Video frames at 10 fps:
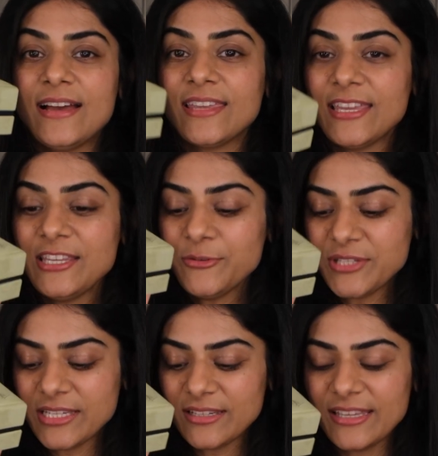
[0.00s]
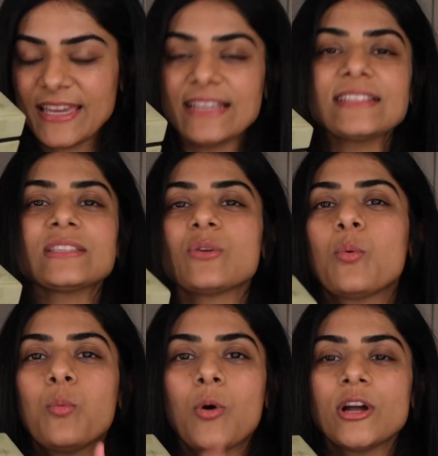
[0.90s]
Can you take a guess
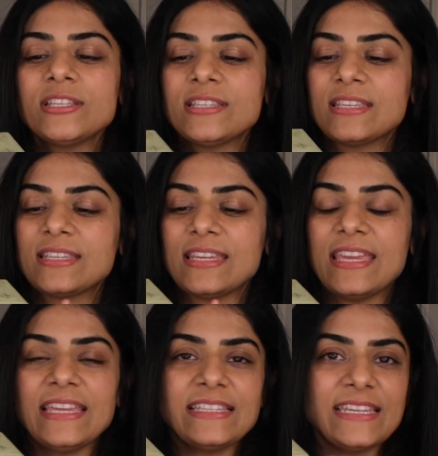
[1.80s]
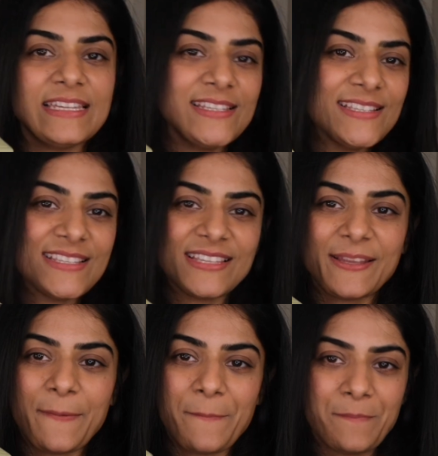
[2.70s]
what it is?
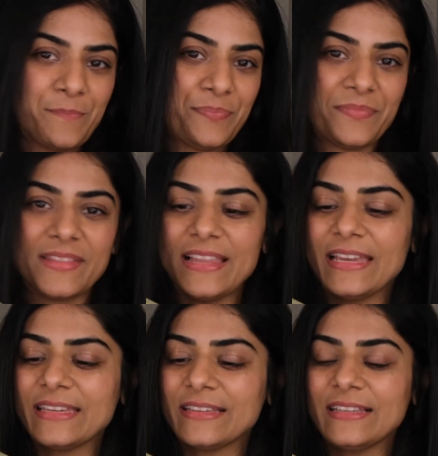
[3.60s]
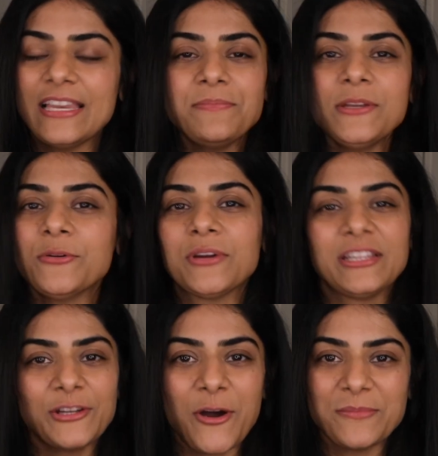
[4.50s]
Like, let me know
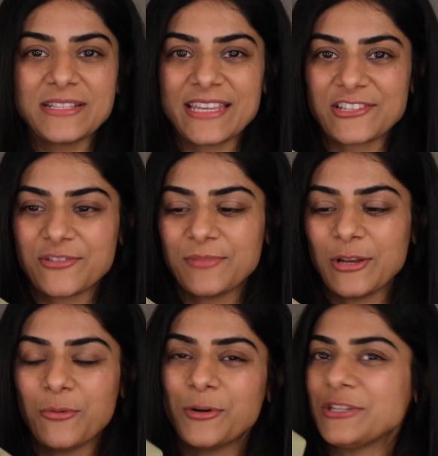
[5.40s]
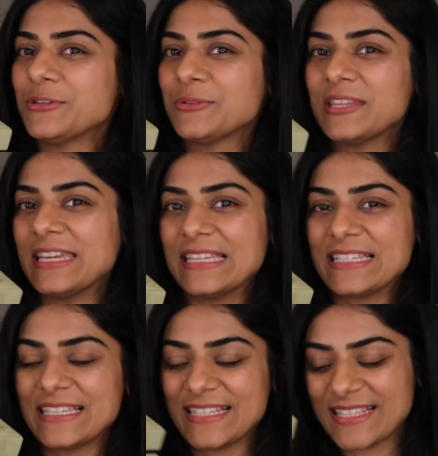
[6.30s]
in the comment section below. What do you think it
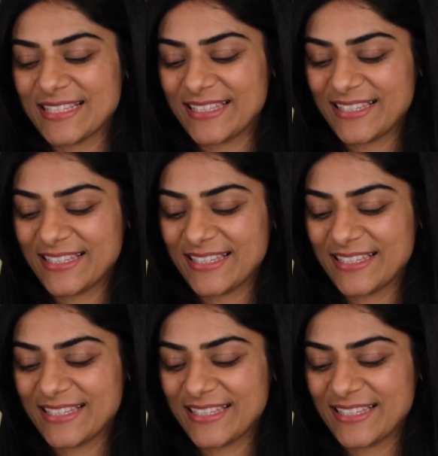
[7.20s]
is?